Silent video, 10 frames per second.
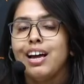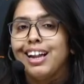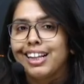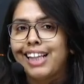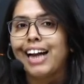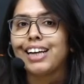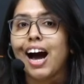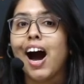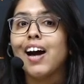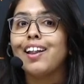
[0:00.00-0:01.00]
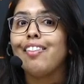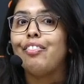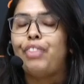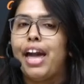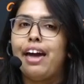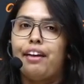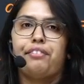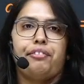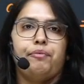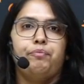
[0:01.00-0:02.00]
that are there.
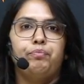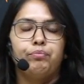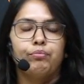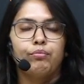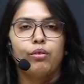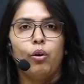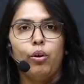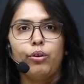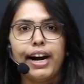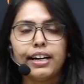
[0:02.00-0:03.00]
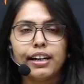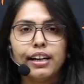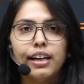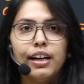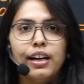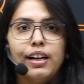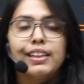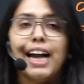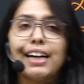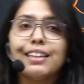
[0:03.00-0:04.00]
All right. That
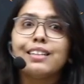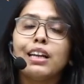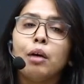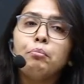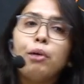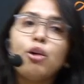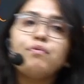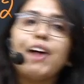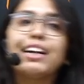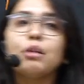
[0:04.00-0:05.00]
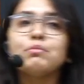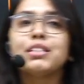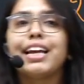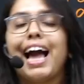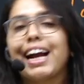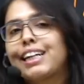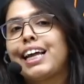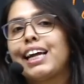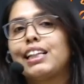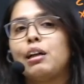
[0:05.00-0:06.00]
is, the number of atoms reacting in
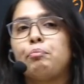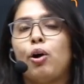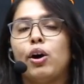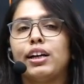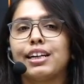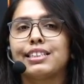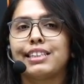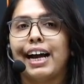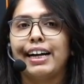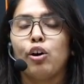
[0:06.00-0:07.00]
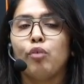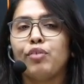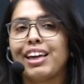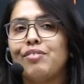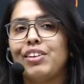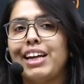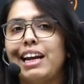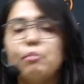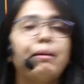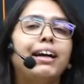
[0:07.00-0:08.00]
the product side of a given
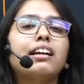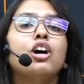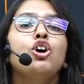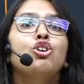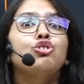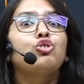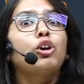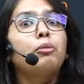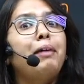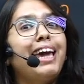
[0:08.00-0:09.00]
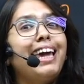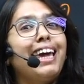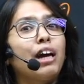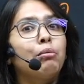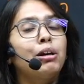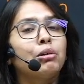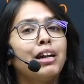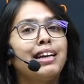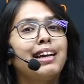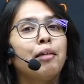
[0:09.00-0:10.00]
element should be equal to the
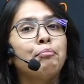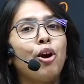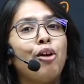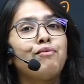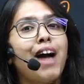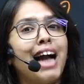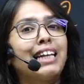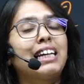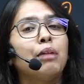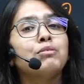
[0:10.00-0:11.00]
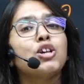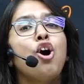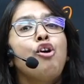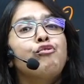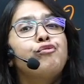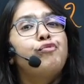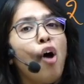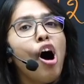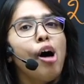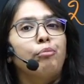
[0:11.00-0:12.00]
number of atoms
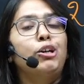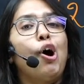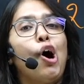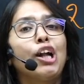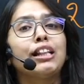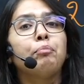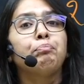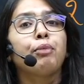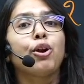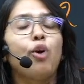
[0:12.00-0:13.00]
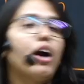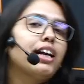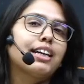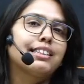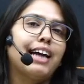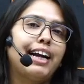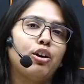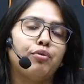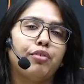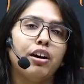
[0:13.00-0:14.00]
formed on the product side of
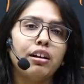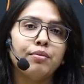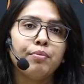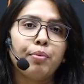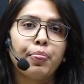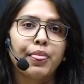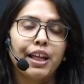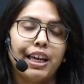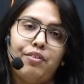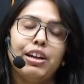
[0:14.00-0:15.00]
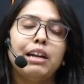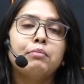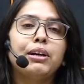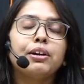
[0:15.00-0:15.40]
a given element.